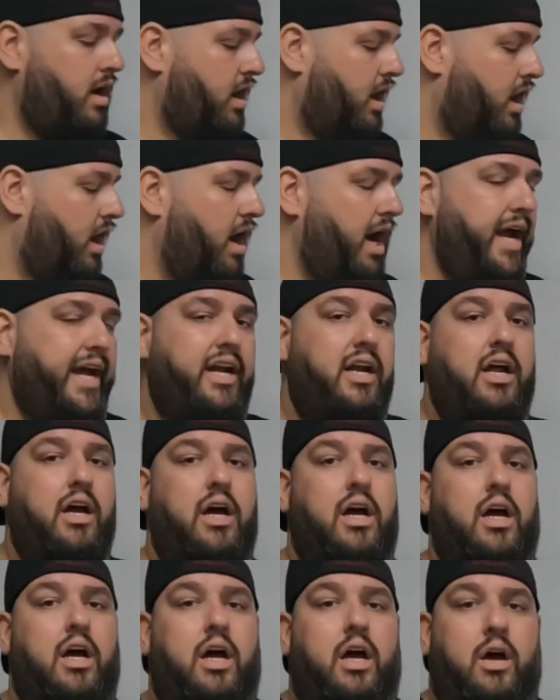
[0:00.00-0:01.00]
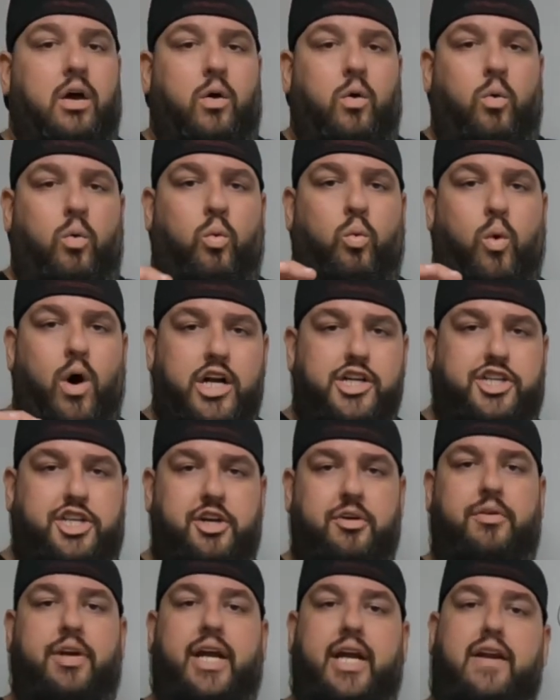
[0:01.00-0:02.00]
All right, what
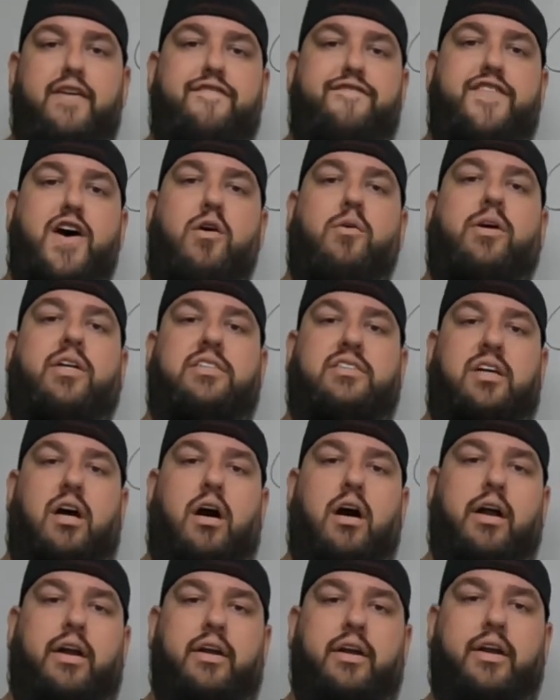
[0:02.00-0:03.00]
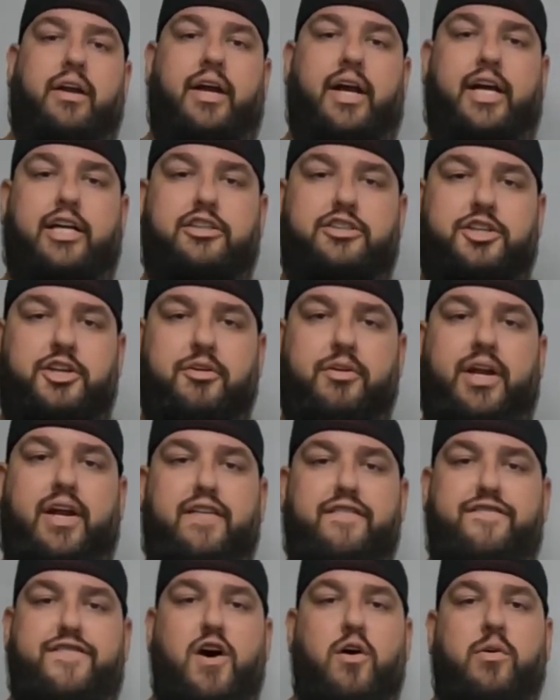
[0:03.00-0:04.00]
you need to focus on is you need
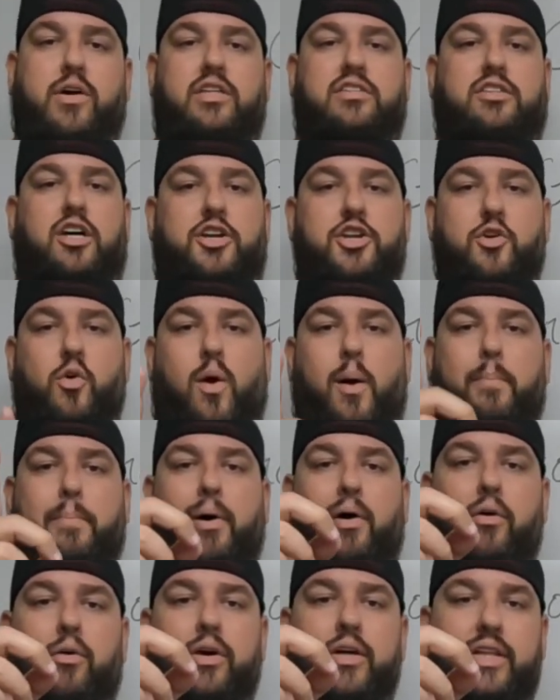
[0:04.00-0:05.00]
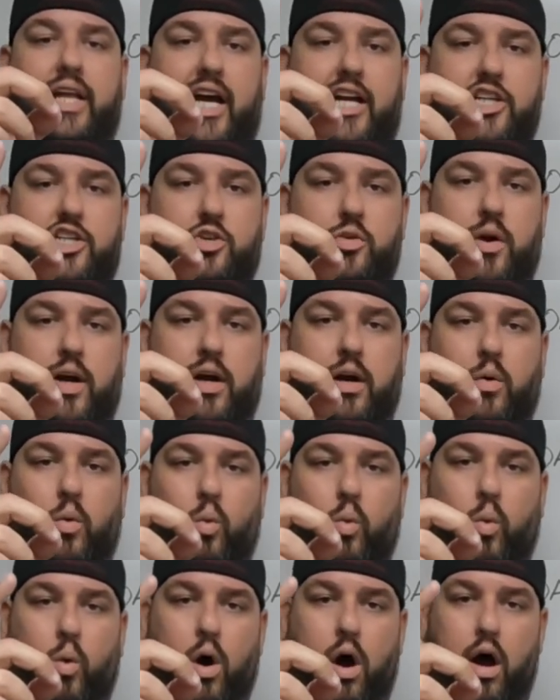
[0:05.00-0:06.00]
to focus on your pulling that trigger
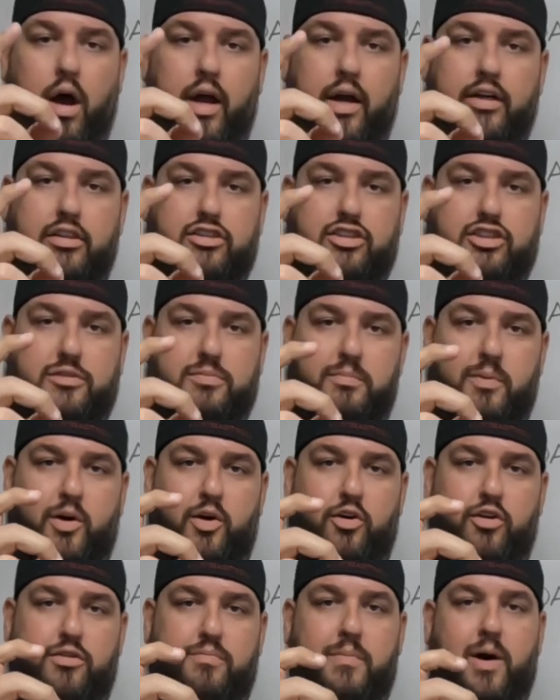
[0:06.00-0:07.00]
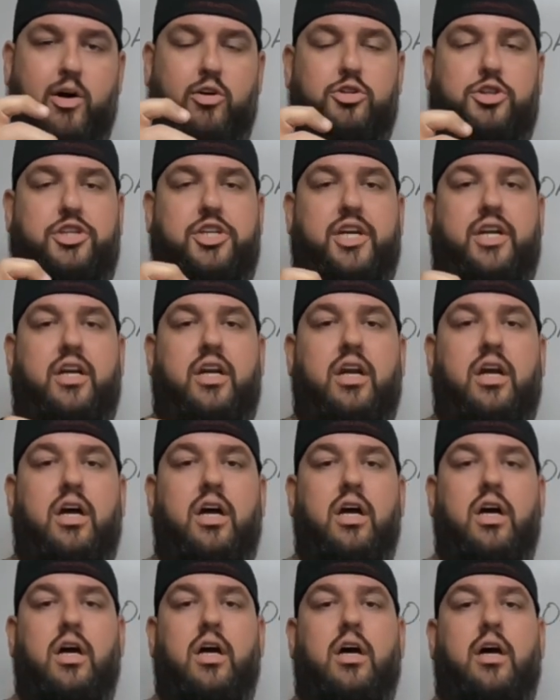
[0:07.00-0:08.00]
one smooth motion
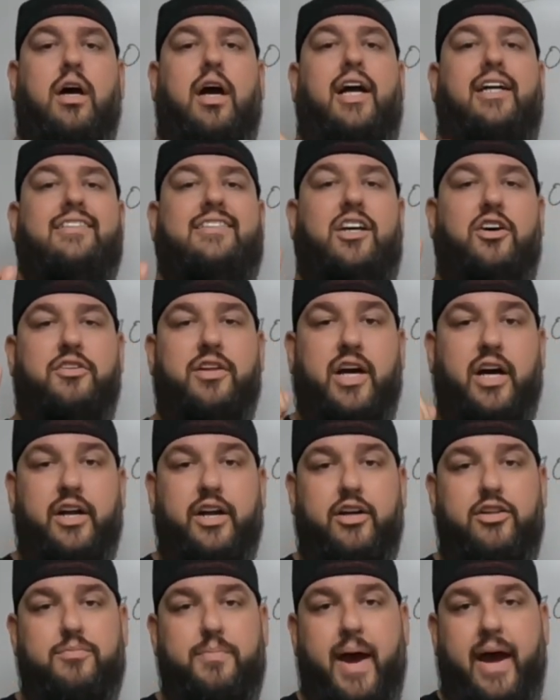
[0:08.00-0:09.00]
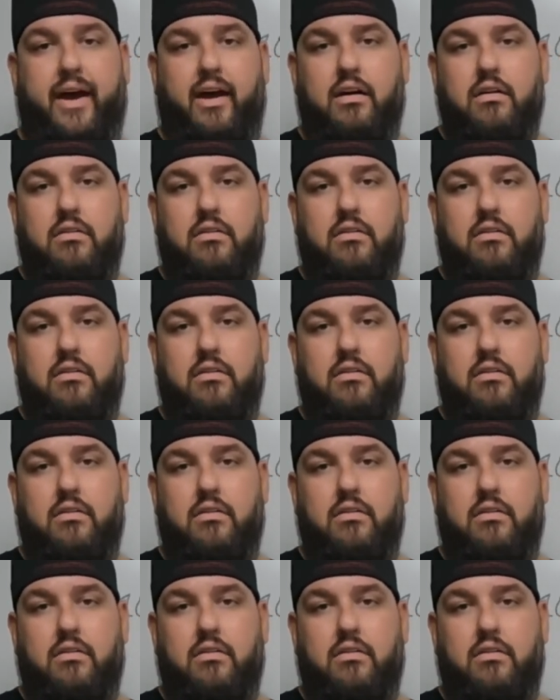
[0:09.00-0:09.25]
until the gun goes bang.